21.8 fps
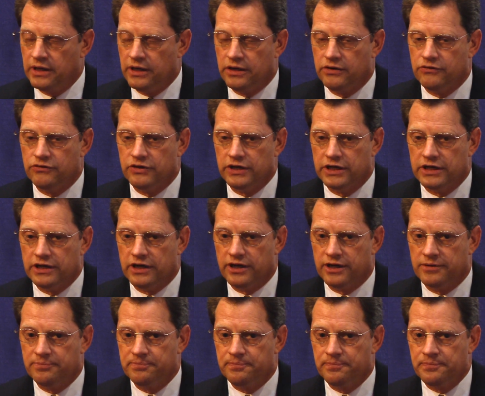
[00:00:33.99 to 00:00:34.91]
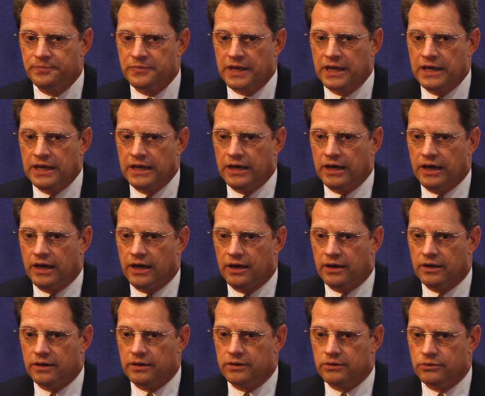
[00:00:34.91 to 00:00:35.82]
in Vietnam.
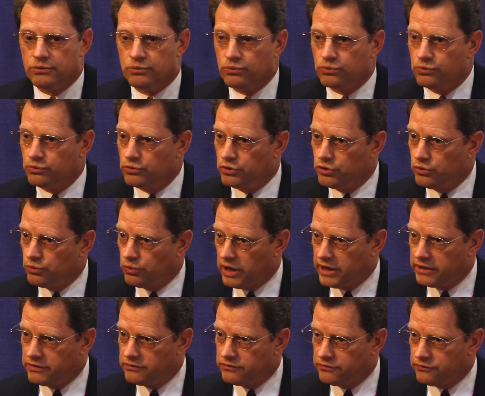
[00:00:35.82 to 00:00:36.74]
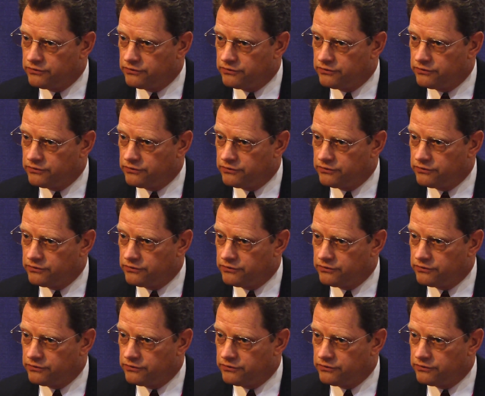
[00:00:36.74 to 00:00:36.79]
You write